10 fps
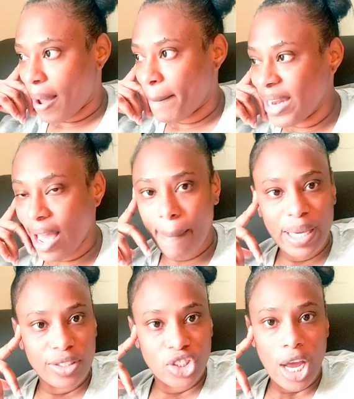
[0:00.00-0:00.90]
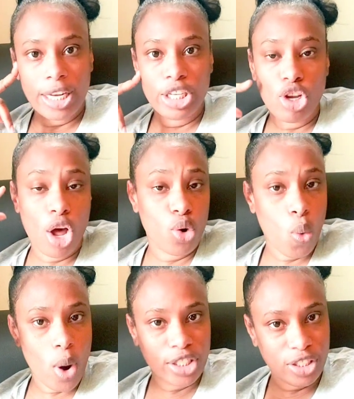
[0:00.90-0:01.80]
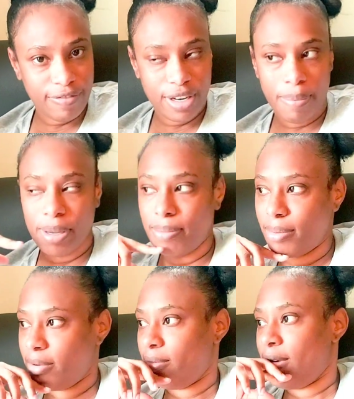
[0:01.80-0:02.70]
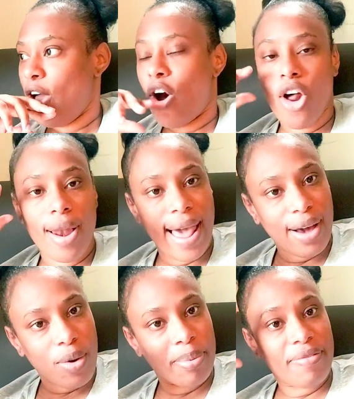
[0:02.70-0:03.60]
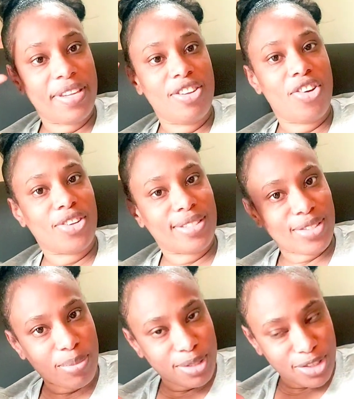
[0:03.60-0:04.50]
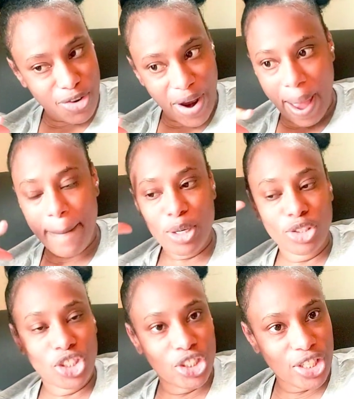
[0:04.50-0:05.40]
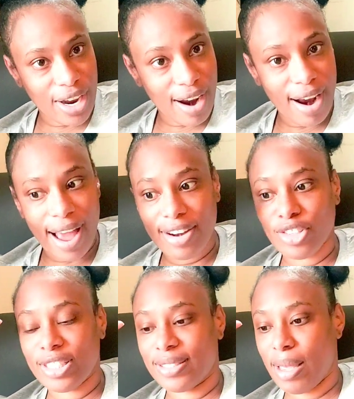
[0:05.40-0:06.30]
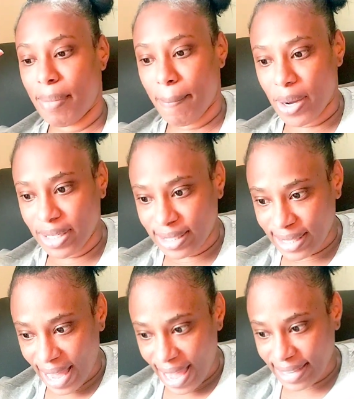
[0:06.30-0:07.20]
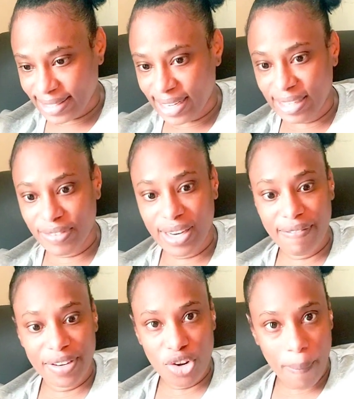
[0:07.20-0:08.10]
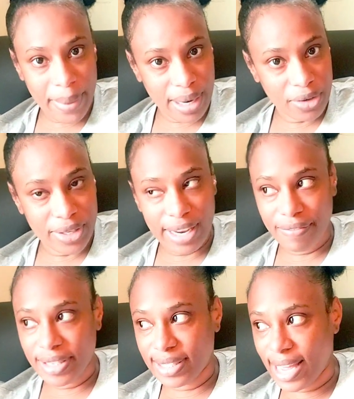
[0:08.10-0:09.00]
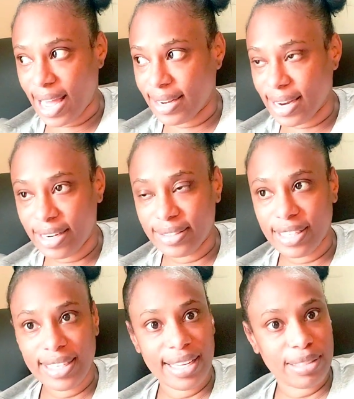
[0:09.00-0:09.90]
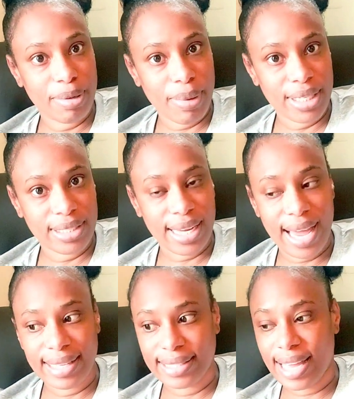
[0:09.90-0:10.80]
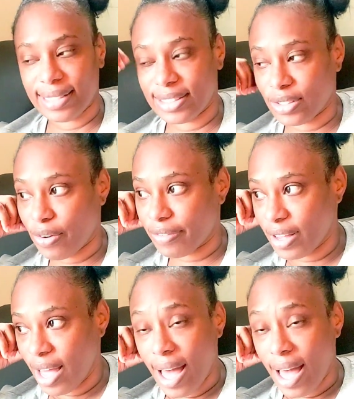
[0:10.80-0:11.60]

I mean, I make it short, you know, watch your video, people. I like up your video, and subscribe, and share, and also say, I monetize. Not even the video I do yet, they say, acknowledge, say, yes, I monetize and stuff.